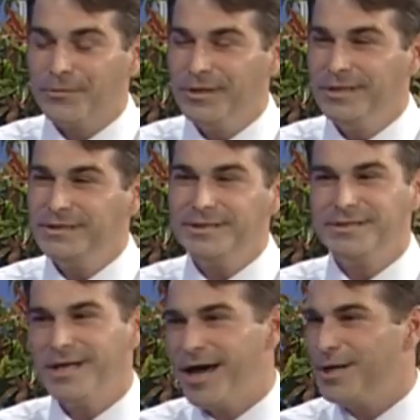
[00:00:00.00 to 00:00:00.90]
this is
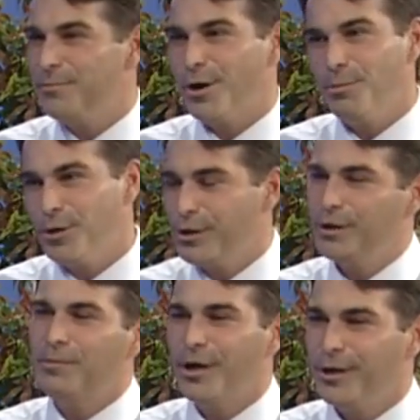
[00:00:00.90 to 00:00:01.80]
not about
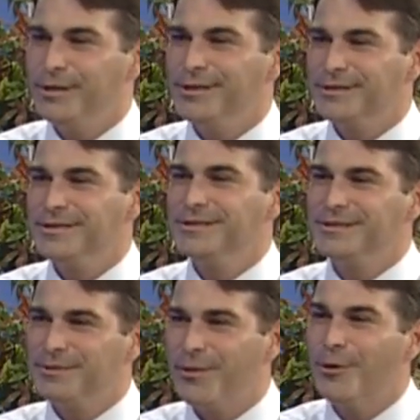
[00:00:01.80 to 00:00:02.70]
party politics. This
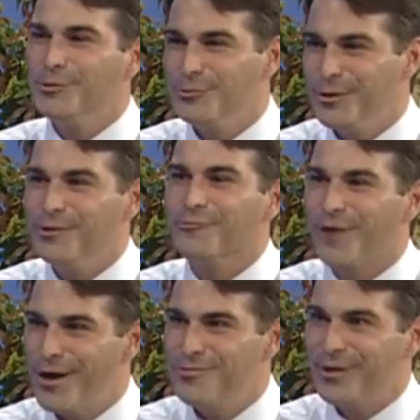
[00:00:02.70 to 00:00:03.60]
is about doing the
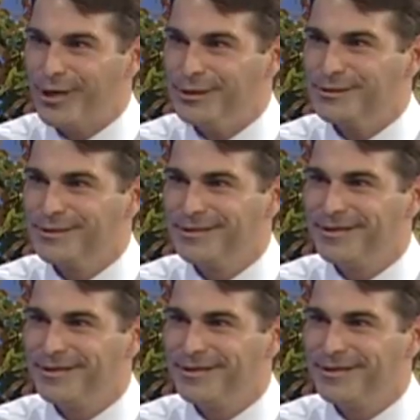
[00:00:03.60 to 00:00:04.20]
right things.